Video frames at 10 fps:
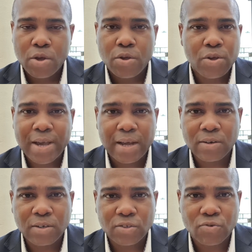You
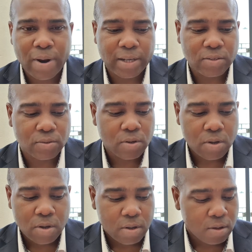cannot try to,
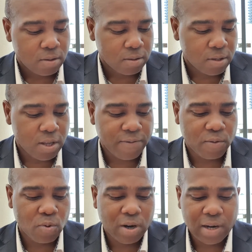if you
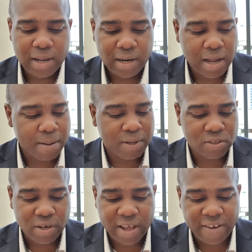want to learn
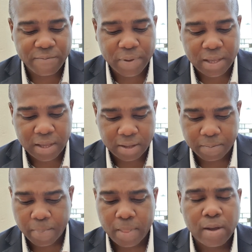Amazon FBA,
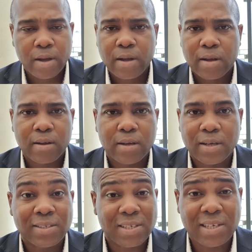
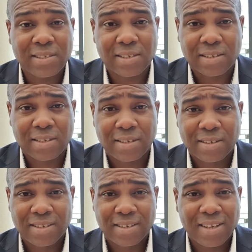it's
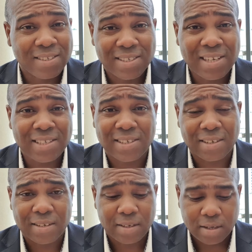easy,
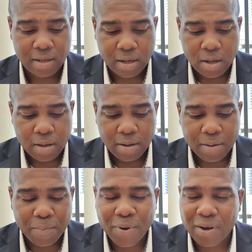
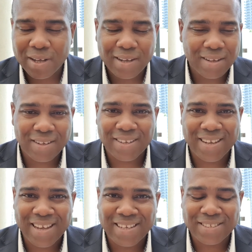but
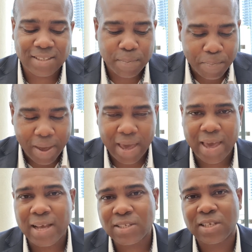it's the
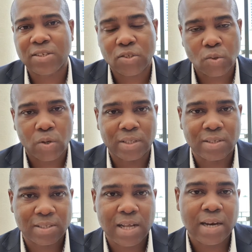patience to
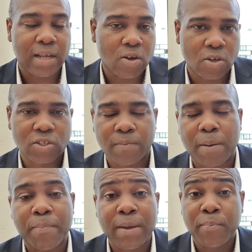understand the customer.
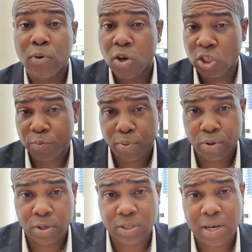People launch
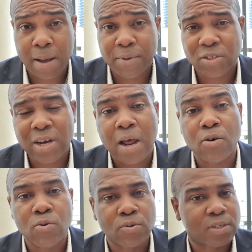products on Amazon
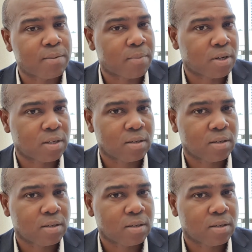and lose the money.